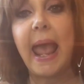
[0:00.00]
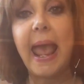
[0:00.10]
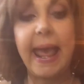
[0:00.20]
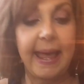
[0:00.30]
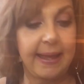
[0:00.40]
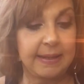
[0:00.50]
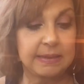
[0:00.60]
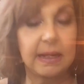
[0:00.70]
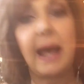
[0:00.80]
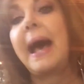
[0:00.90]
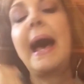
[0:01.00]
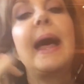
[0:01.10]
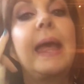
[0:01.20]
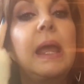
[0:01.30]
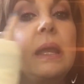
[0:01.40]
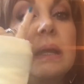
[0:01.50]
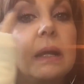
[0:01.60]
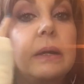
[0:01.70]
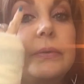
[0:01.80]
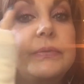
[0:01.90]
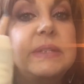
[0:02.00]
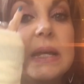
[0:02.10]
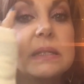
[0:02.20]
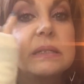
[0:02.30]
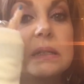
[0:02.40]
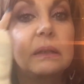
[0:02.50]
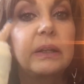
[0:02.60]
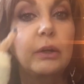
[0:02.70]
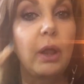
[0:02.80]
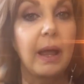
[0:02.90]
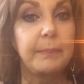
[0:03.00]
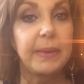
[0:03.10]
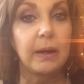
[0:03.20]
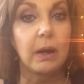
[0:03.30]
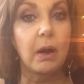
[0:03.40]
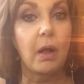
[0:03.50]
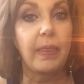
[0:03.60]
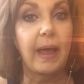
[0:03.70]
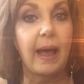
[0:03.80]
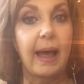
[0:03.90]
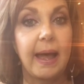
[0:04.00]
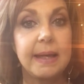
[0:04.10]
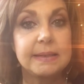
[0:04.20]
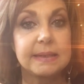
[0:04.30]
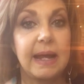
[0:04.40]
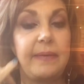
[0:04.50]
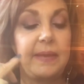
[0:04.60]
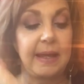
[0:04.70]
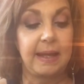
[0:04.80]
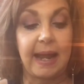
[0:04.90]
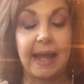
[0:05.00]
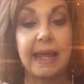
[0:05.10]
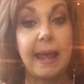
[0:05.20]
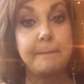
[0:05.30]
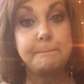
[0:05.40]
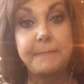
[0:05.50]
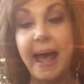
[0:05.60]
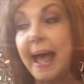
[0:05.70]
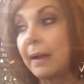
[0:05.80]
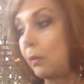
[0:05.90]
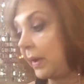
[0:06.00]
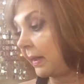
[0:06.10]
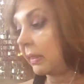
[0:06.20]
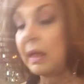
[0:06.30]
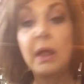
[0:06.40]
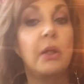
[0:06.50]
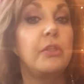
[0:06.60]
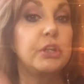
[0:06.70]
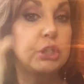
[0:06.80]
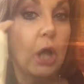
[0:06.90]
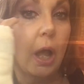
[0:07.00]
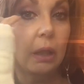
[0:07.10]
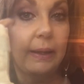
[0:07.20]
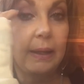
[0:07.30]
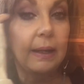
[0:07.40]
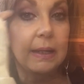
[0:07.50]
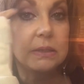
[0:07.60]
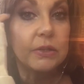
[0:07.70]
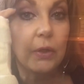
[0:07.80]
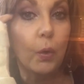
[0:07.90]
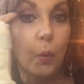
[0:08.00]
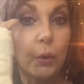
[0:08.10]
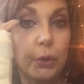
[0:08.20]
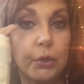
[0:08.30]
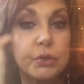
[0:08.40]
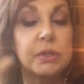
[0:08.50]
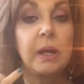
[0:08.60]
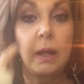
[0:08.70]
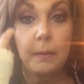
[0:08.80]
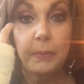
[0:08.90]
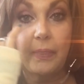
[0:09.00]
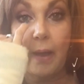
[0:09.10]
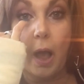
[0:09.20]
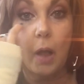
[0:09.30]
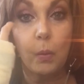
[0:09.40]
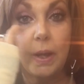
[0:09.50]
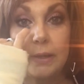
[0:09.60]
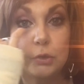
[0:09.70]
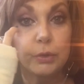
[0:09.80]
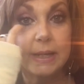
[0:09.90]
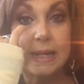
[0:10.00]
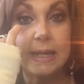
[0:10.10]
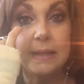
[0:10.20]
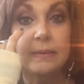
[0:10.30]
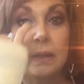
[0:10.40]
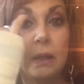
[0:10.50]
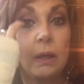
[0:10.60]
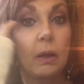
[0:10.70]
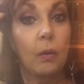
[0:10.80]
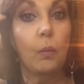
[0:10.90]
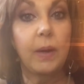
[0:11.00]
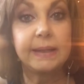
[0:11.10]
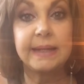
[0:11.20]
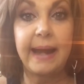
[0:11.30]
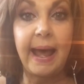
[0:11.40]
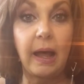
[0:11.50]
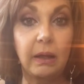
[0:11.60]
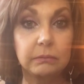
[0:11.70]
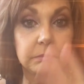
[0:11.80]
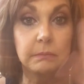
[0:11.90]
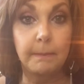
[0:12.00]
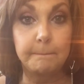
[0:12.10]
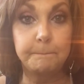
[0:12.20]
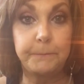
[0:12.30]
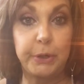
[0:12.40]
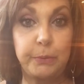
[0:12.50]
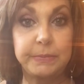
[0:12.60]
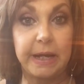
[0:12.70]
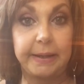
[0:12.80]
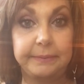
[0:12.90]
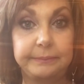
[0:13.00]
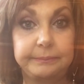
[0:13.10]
And I dusted a little up there on the eyes. And then I came back with the chocolate into the corners, put the aqua underneath, winged it out, boom, done.